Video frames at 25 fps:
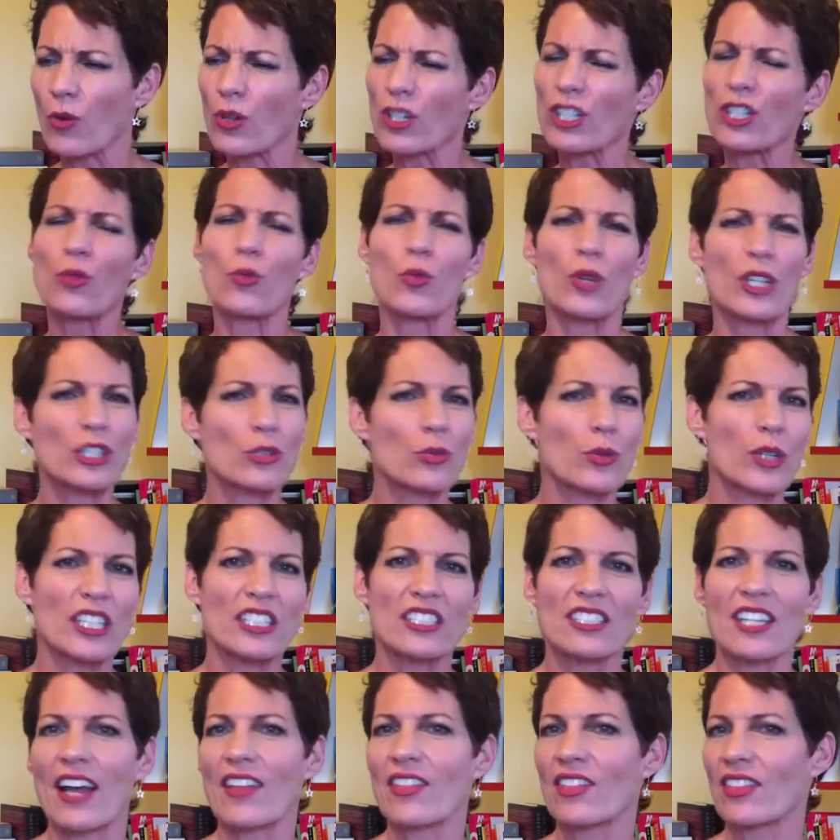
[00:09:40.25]
We're going to wish
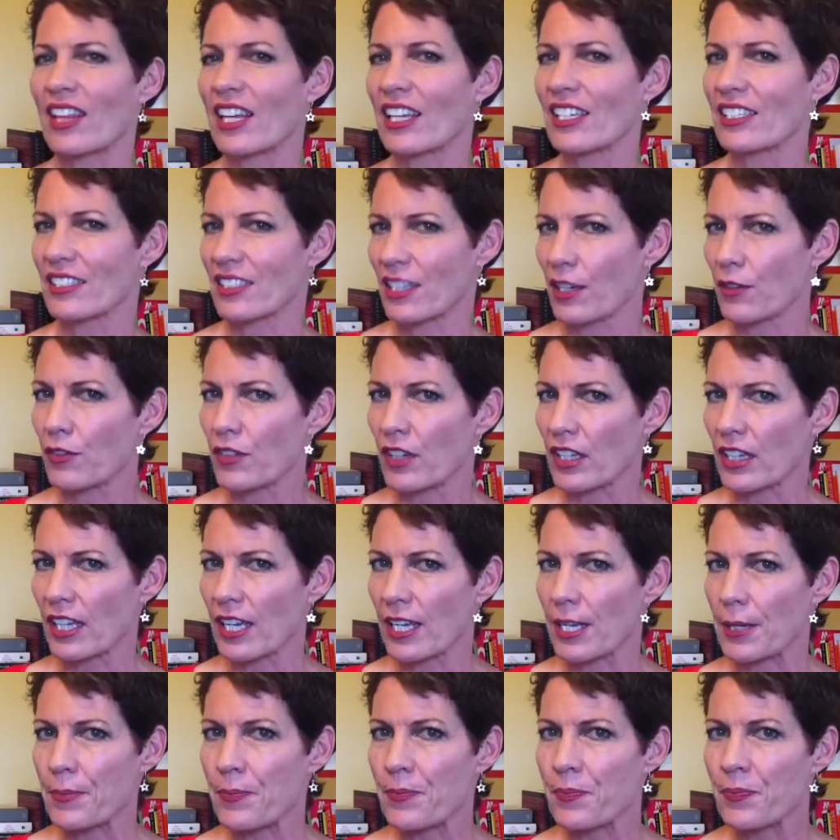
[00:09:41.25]
we had done things
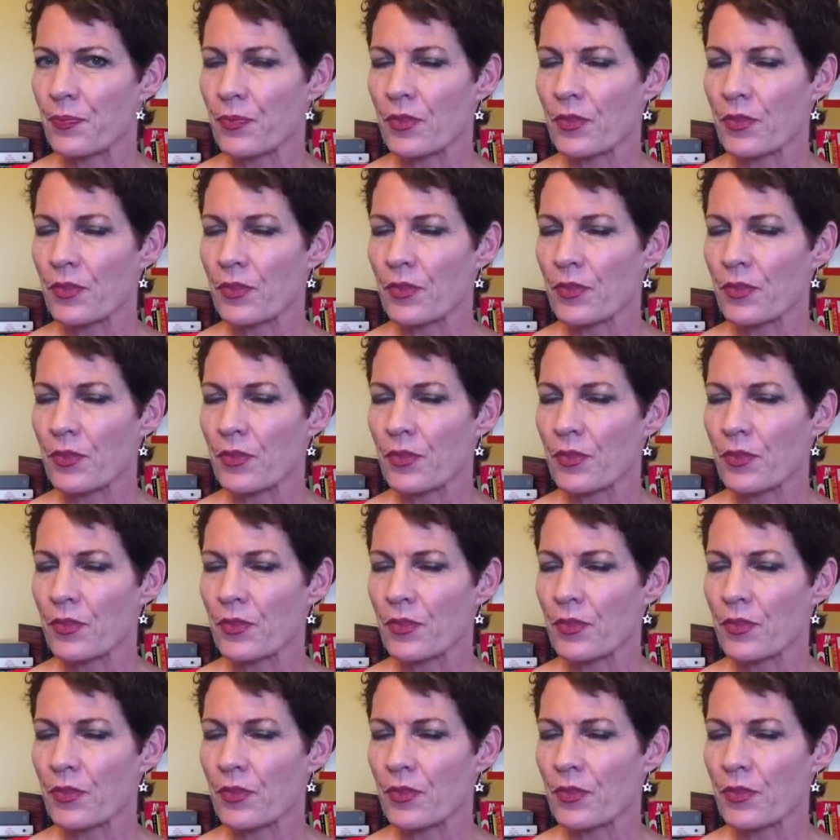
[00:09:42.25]
differently.